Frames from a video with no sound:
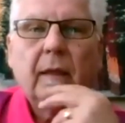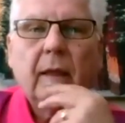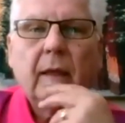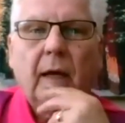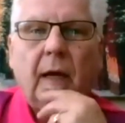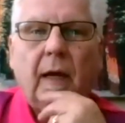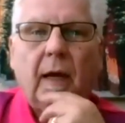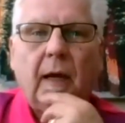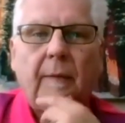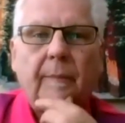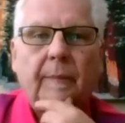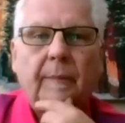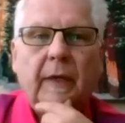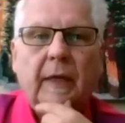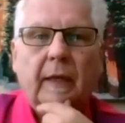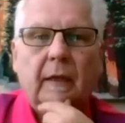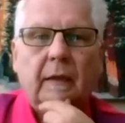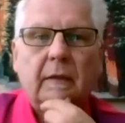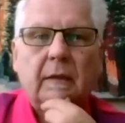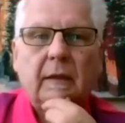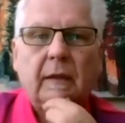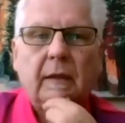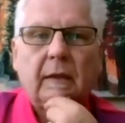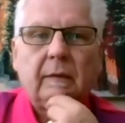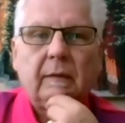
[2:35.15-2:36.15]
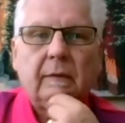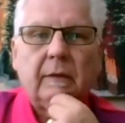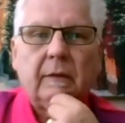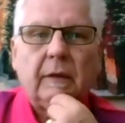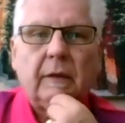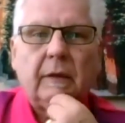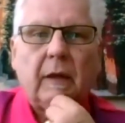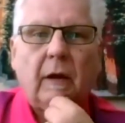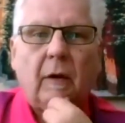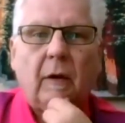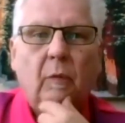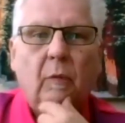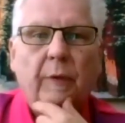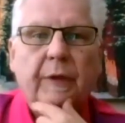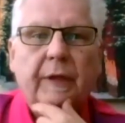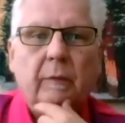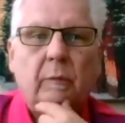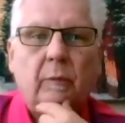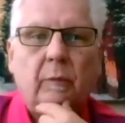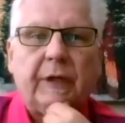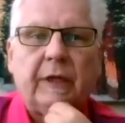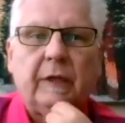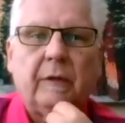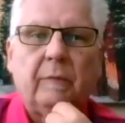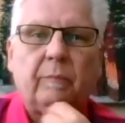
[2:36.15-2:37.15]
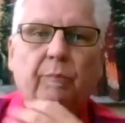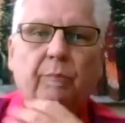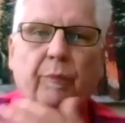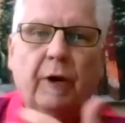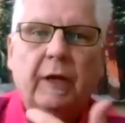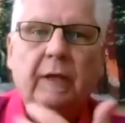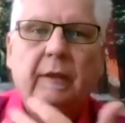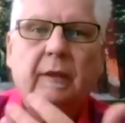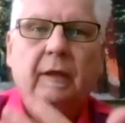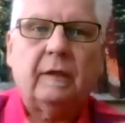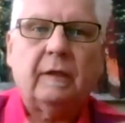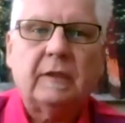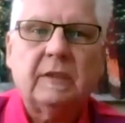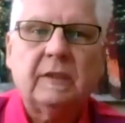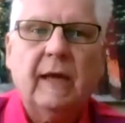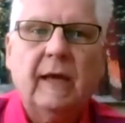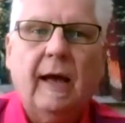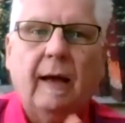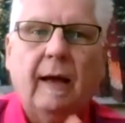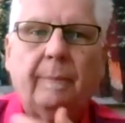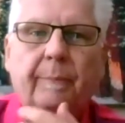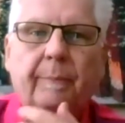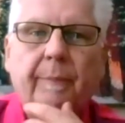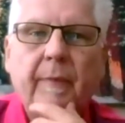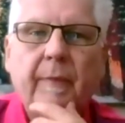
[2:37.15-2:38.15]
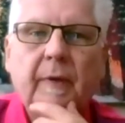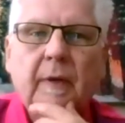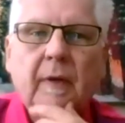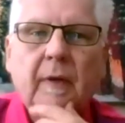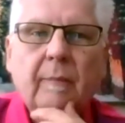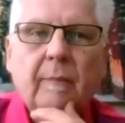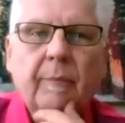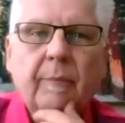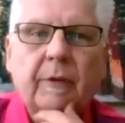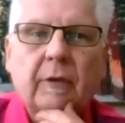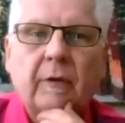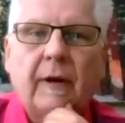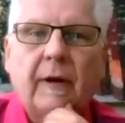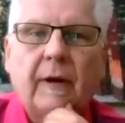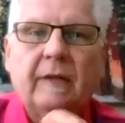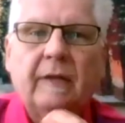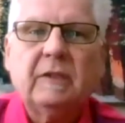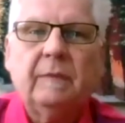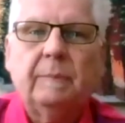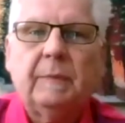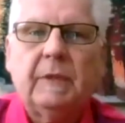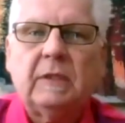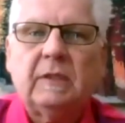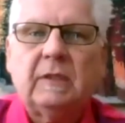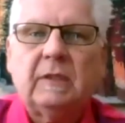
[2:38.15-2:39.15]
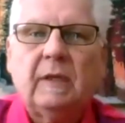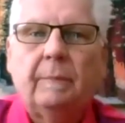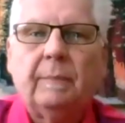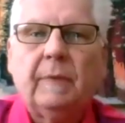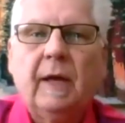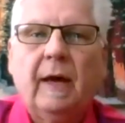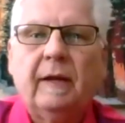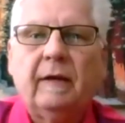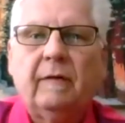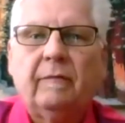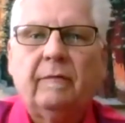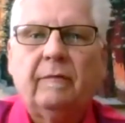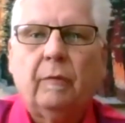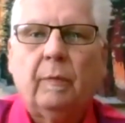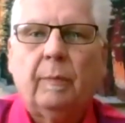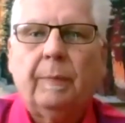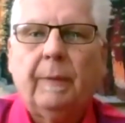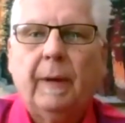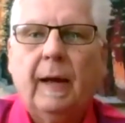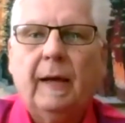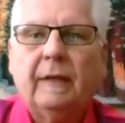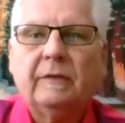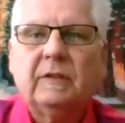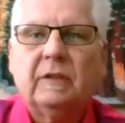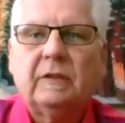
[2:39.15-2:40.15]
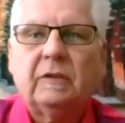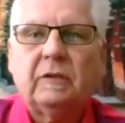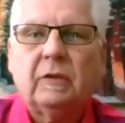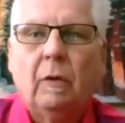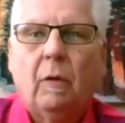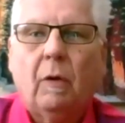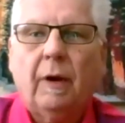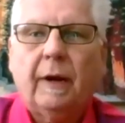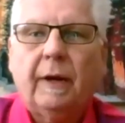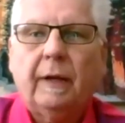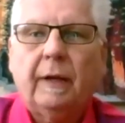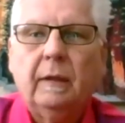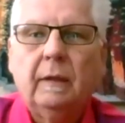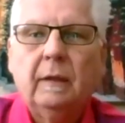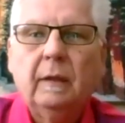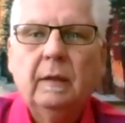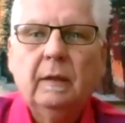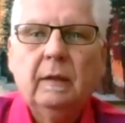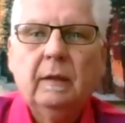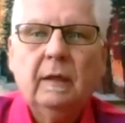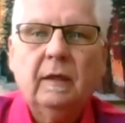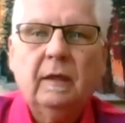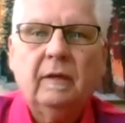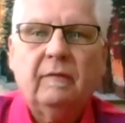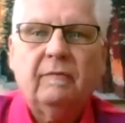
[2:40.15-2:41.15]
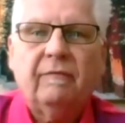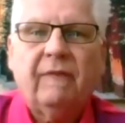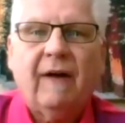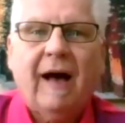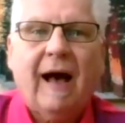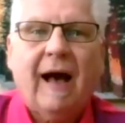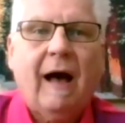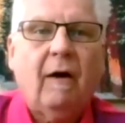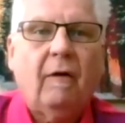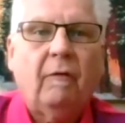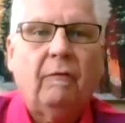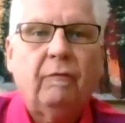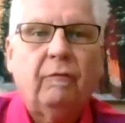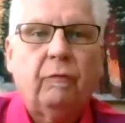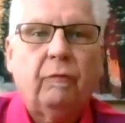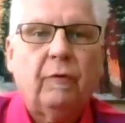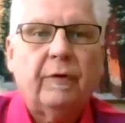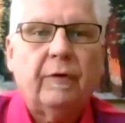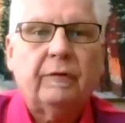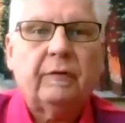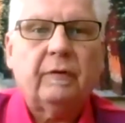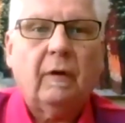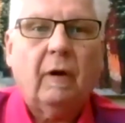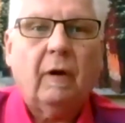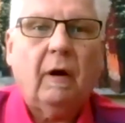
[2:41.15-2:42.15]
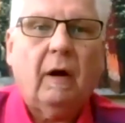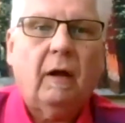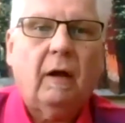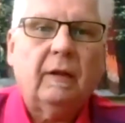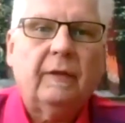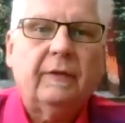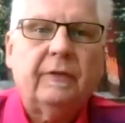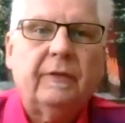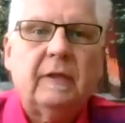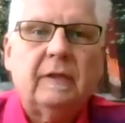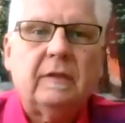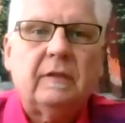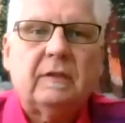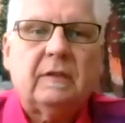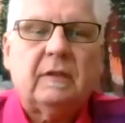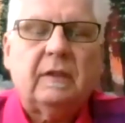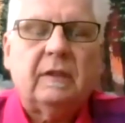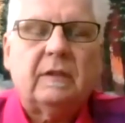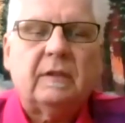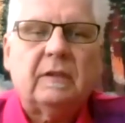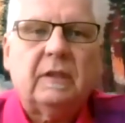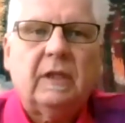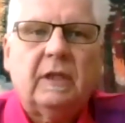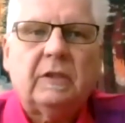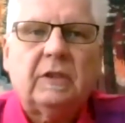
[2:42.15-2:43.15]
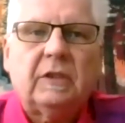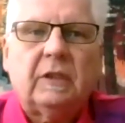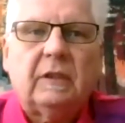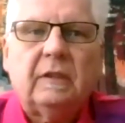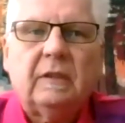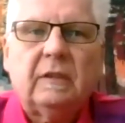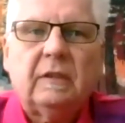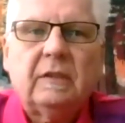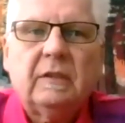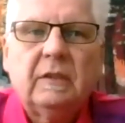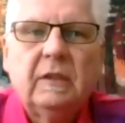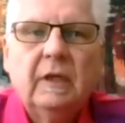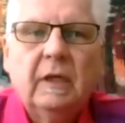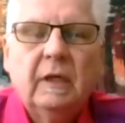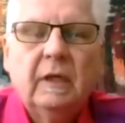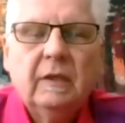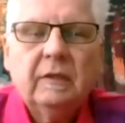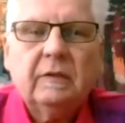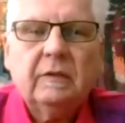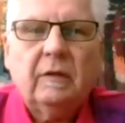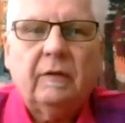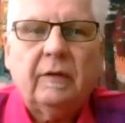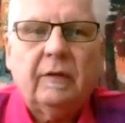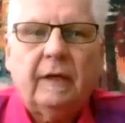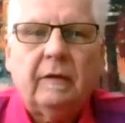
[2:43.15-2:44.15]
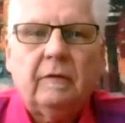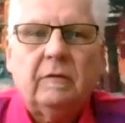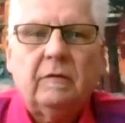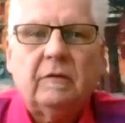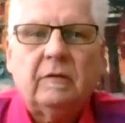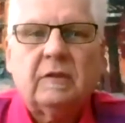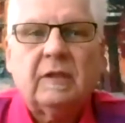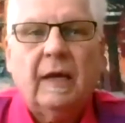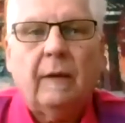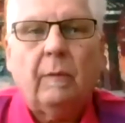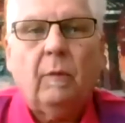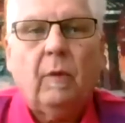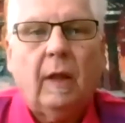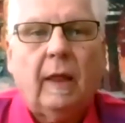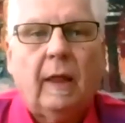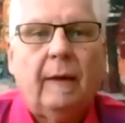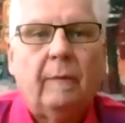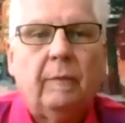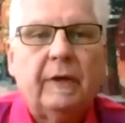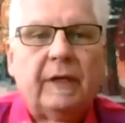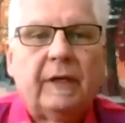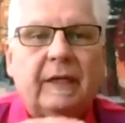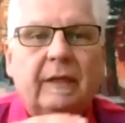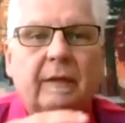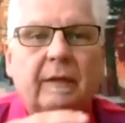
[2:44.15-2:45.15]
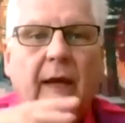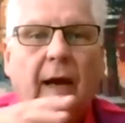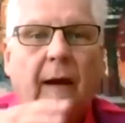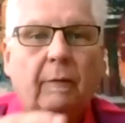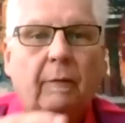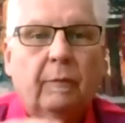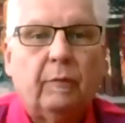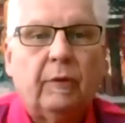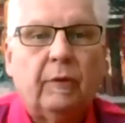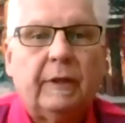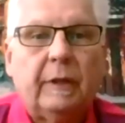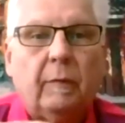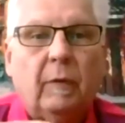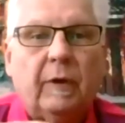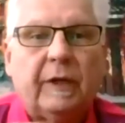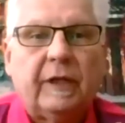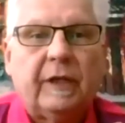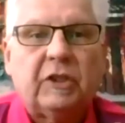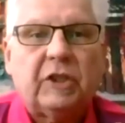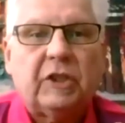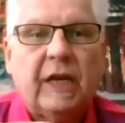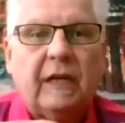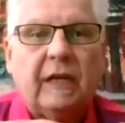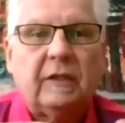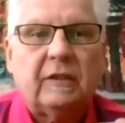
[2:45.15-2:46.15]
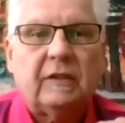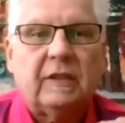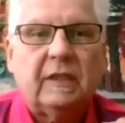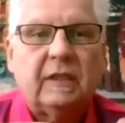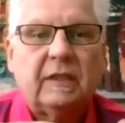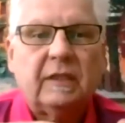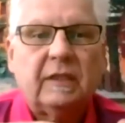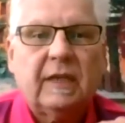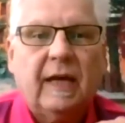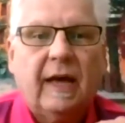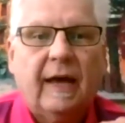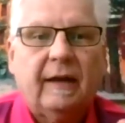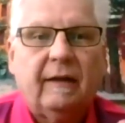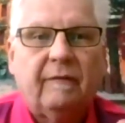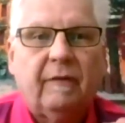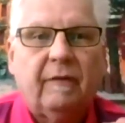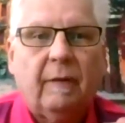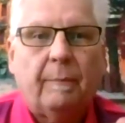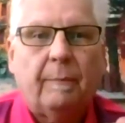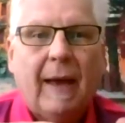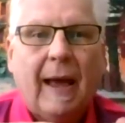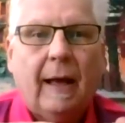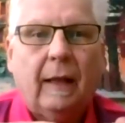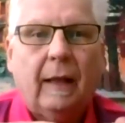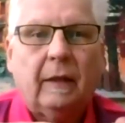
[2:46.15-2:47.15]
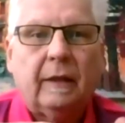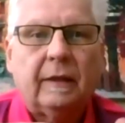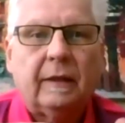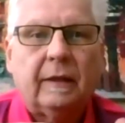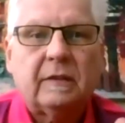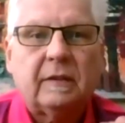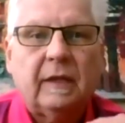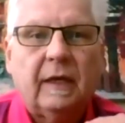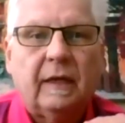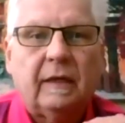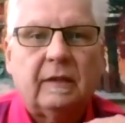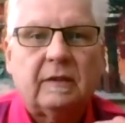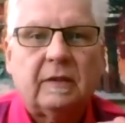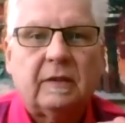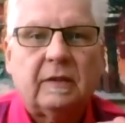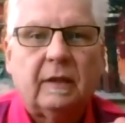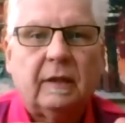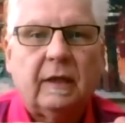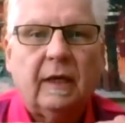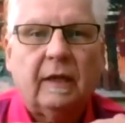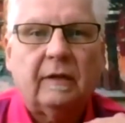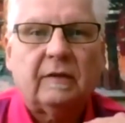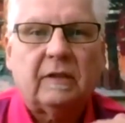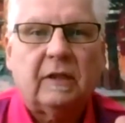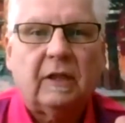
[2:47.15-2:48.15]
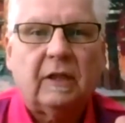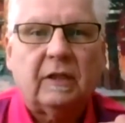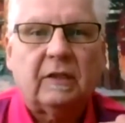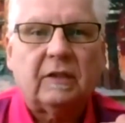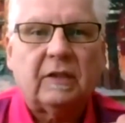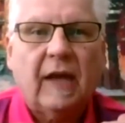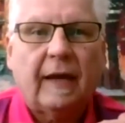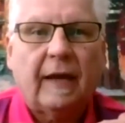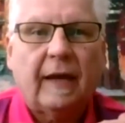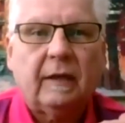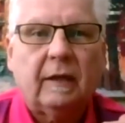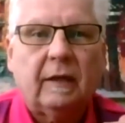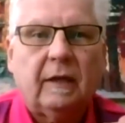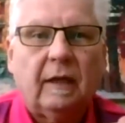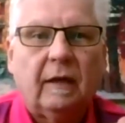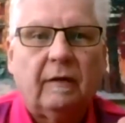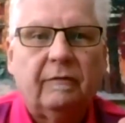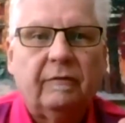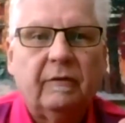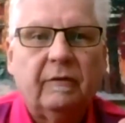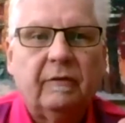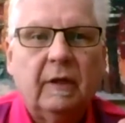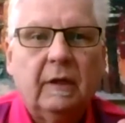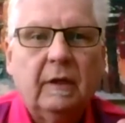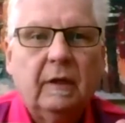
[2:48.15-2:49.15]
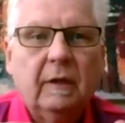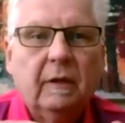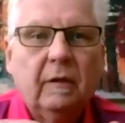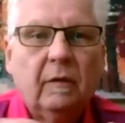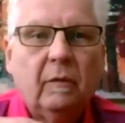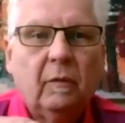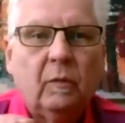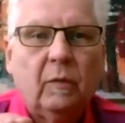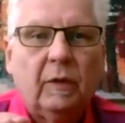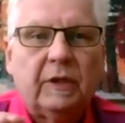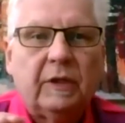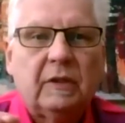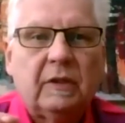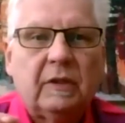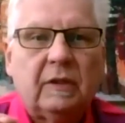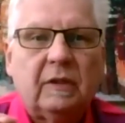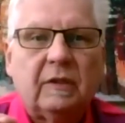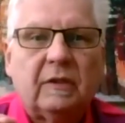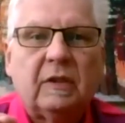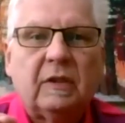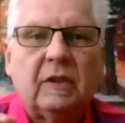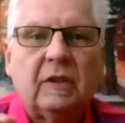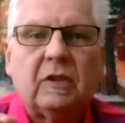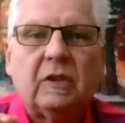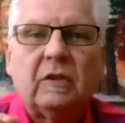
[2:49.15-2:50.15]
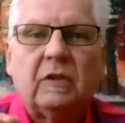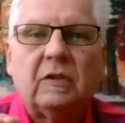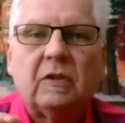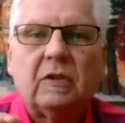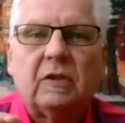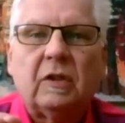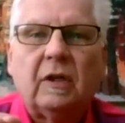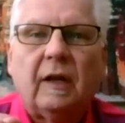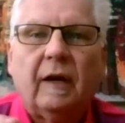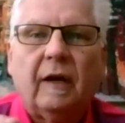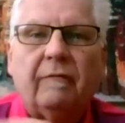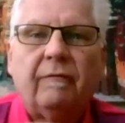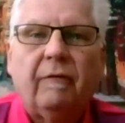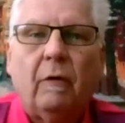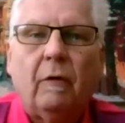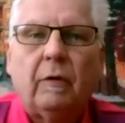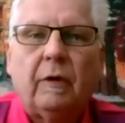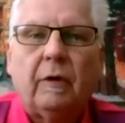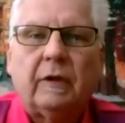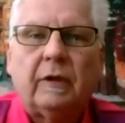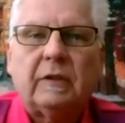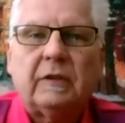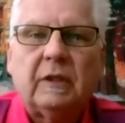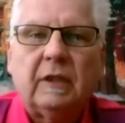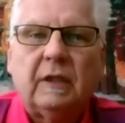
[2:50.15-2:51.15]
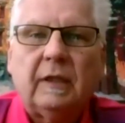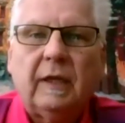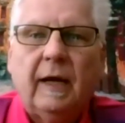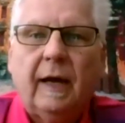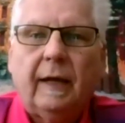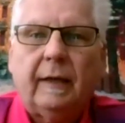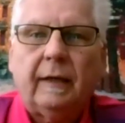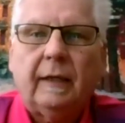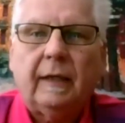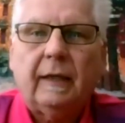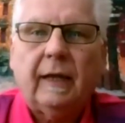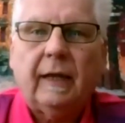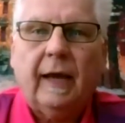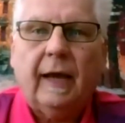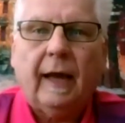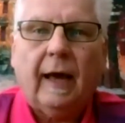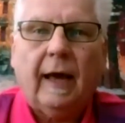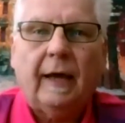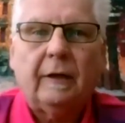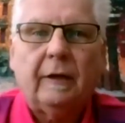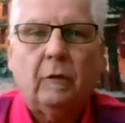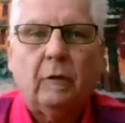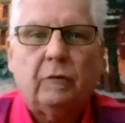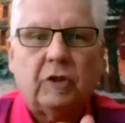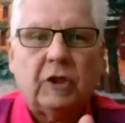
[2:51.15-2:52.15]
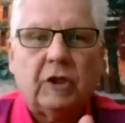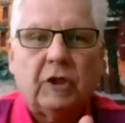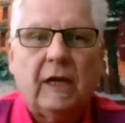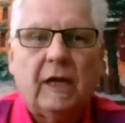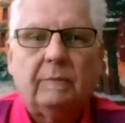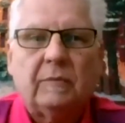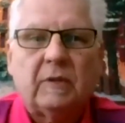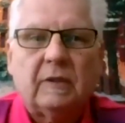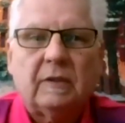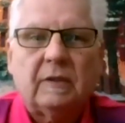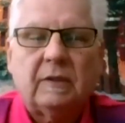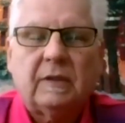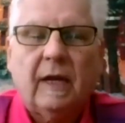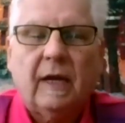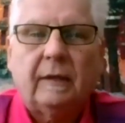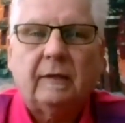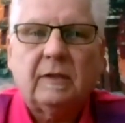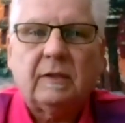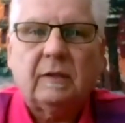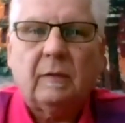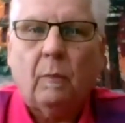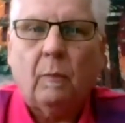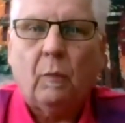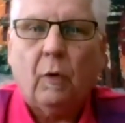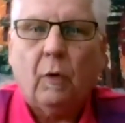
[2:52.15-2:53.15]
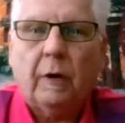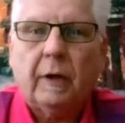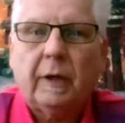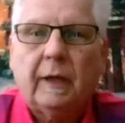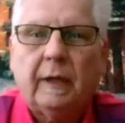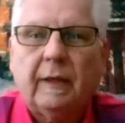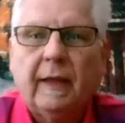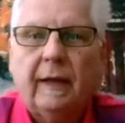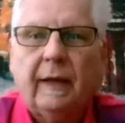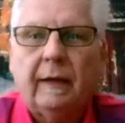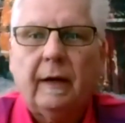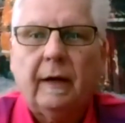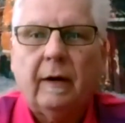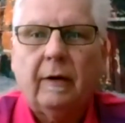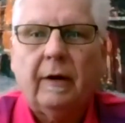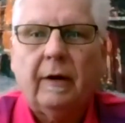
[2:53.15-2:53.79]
And, we didn't bring this up, but there has to be some kind of repository involved with all of these decisions, so that you say, well, I really want to change this kind of a balance as an executive. Which decisions should I focus in on? And I know James has done some work in that area.